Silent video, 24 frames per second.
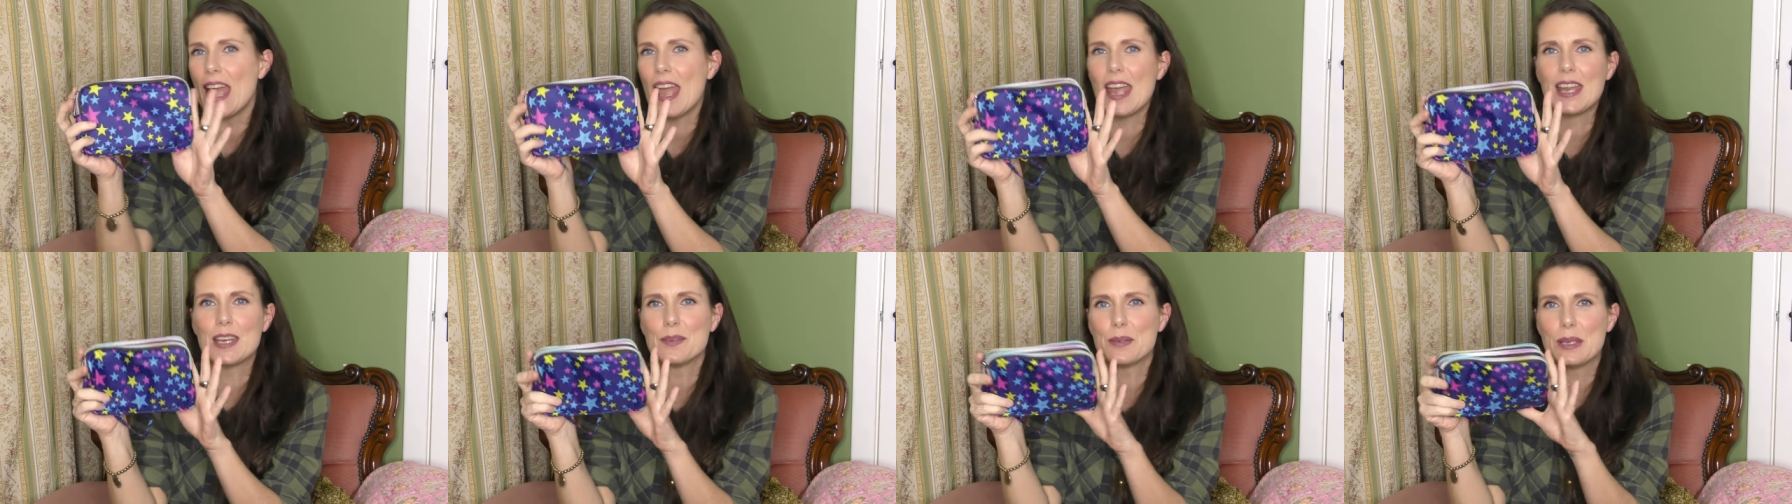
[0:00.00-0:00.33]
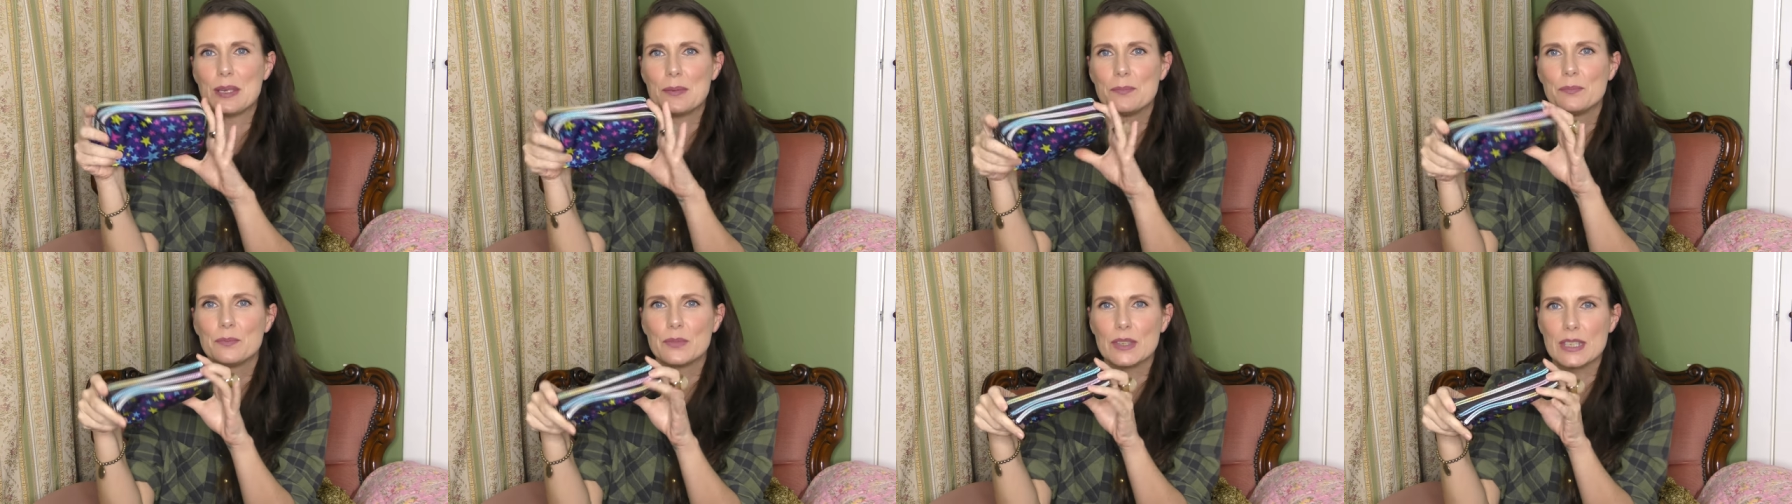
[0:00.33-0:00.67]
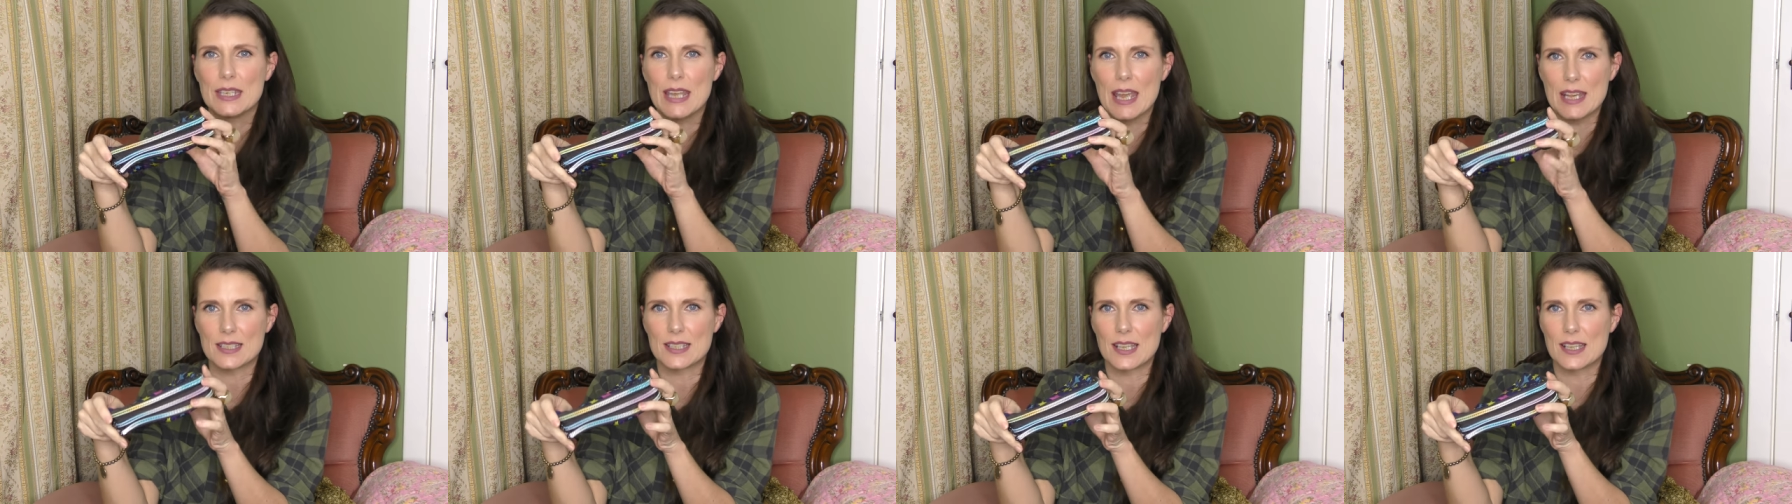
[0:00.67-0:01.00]
Anyway,
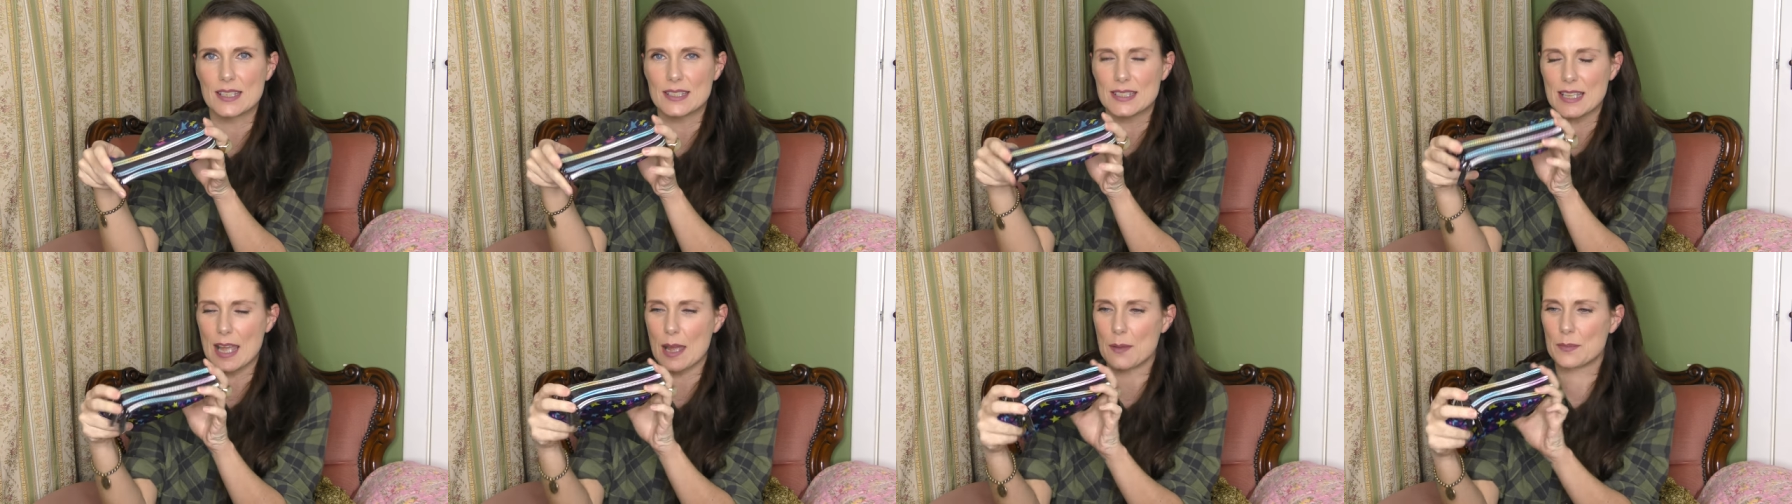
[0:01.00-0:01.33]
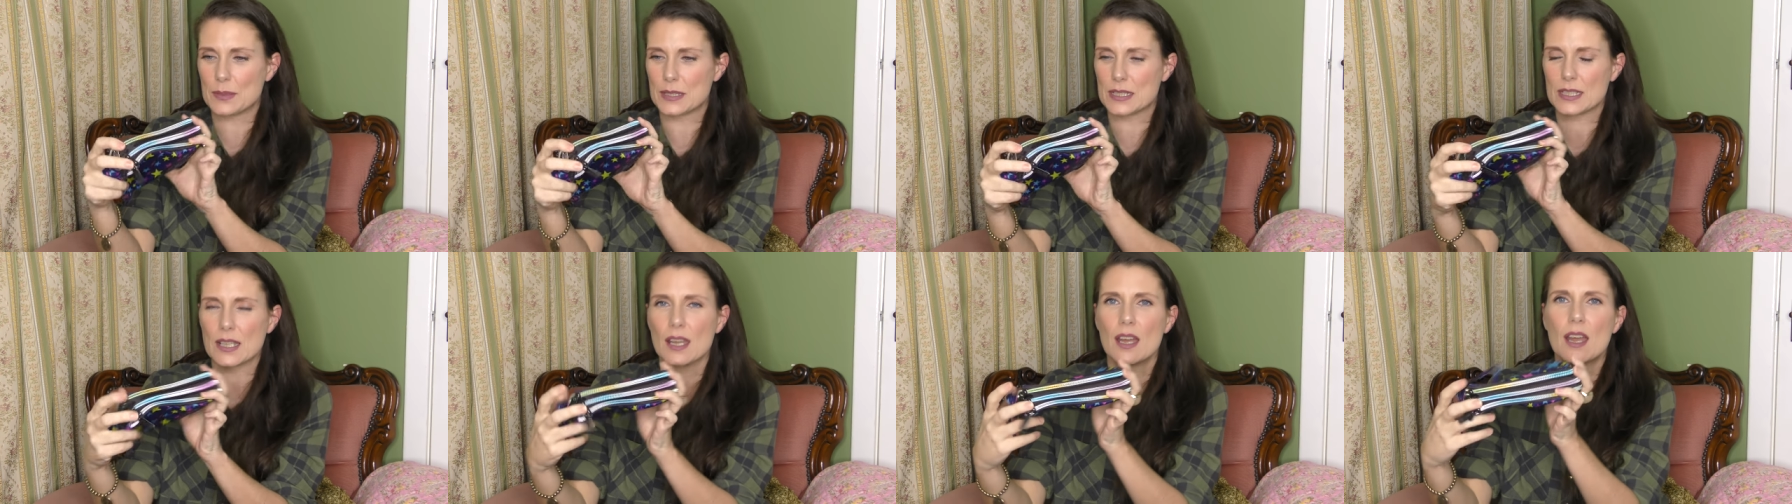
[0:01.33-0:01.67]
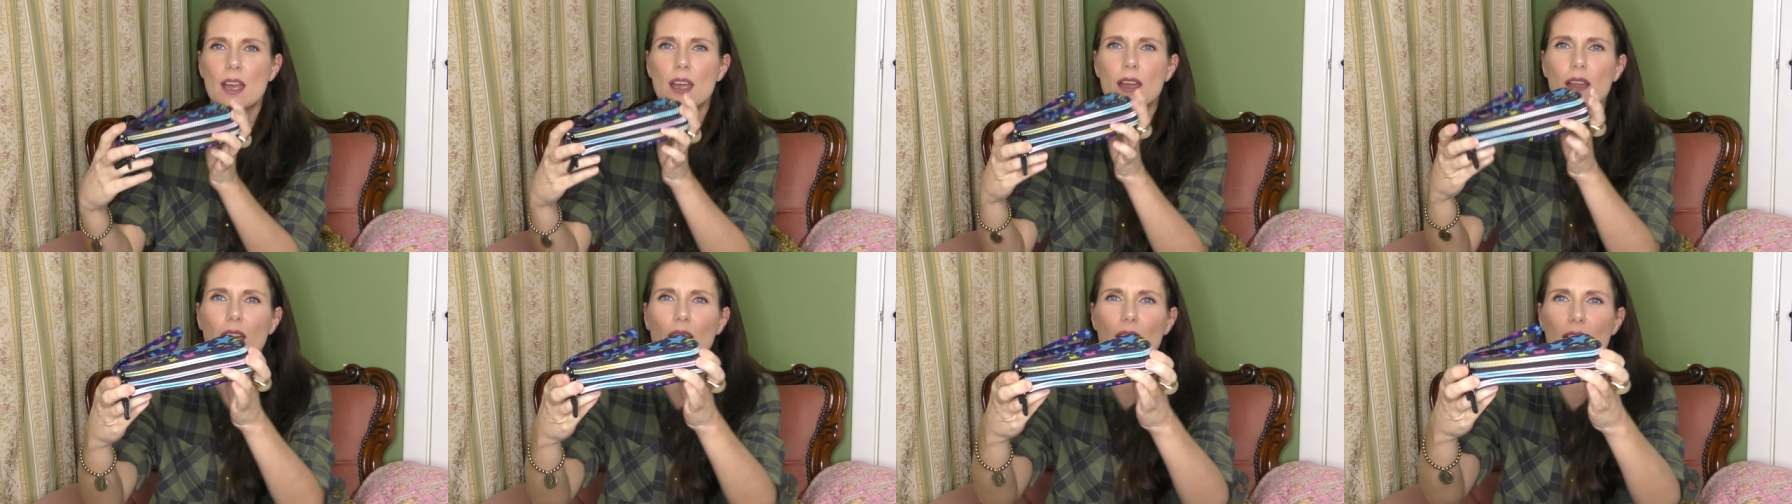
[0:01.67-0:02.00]
yes, zips.
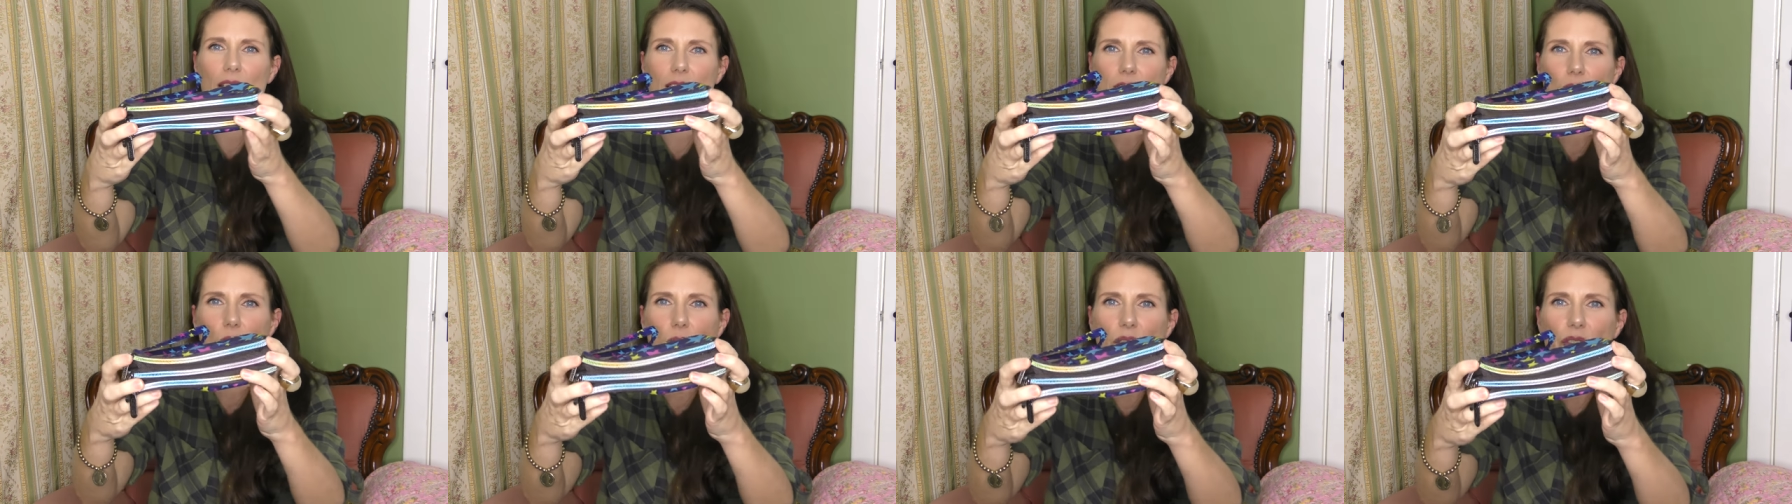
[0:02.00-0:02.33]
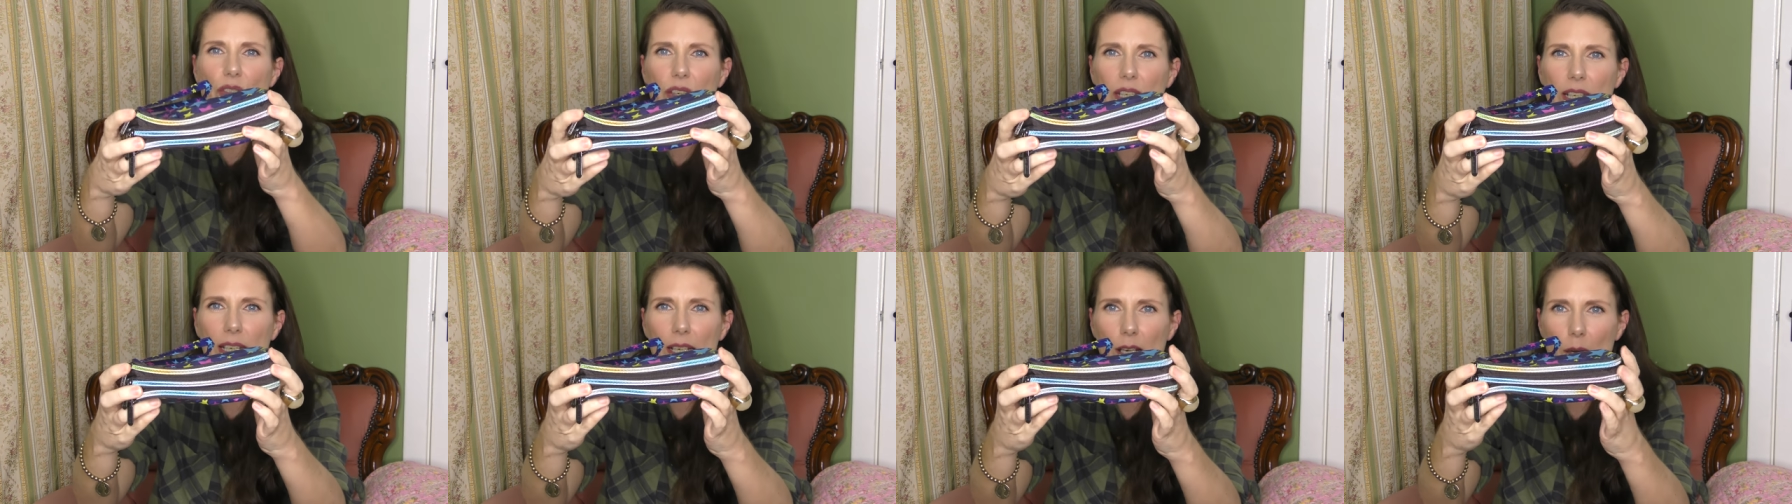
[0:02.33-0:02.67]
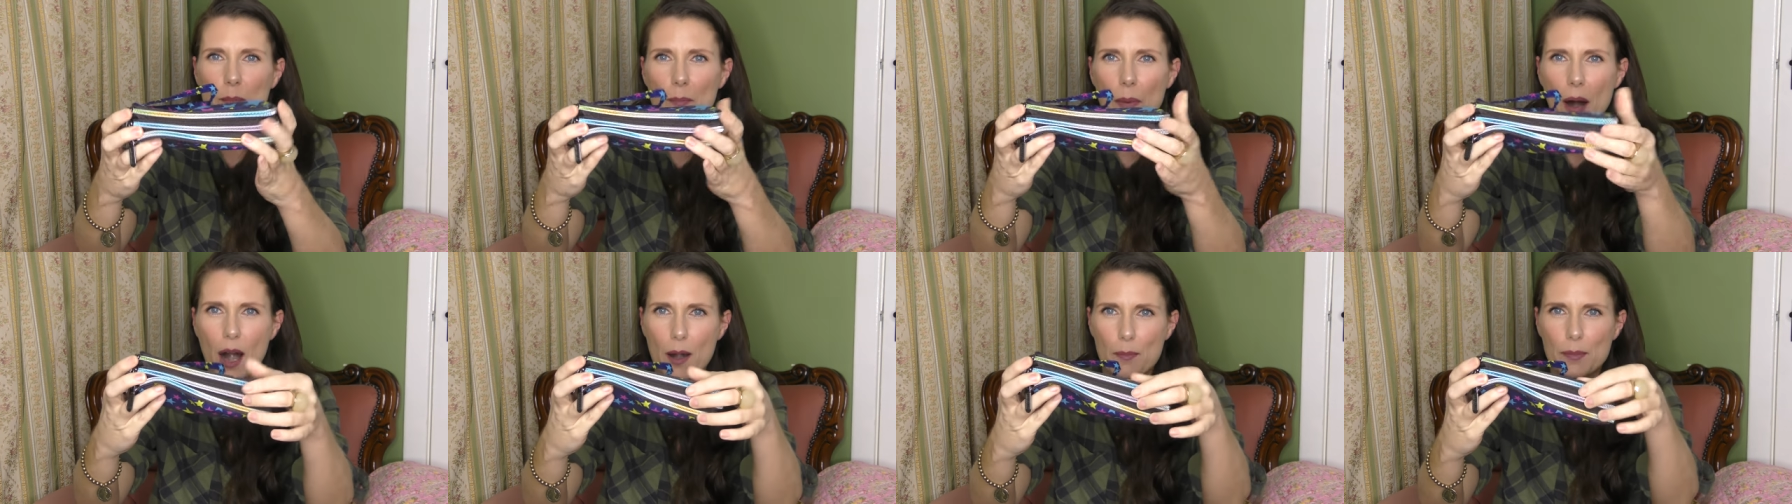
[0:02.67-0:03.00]
It's got three
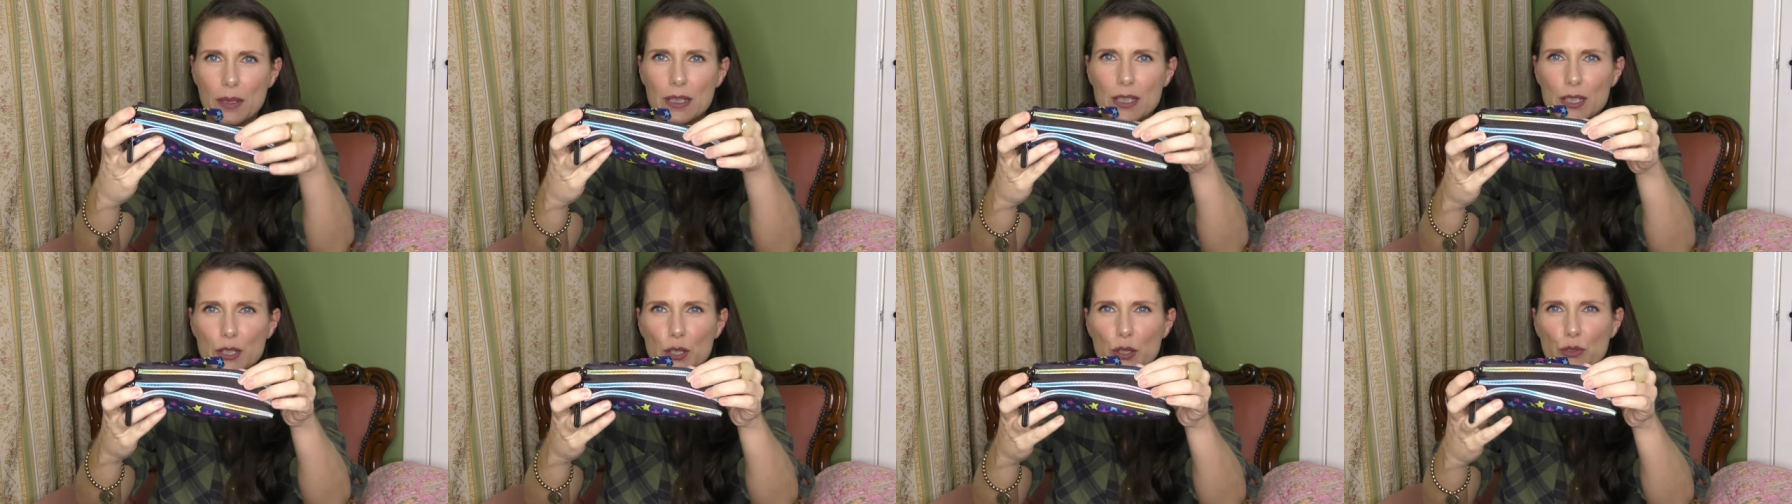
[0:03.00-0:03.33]
compartments,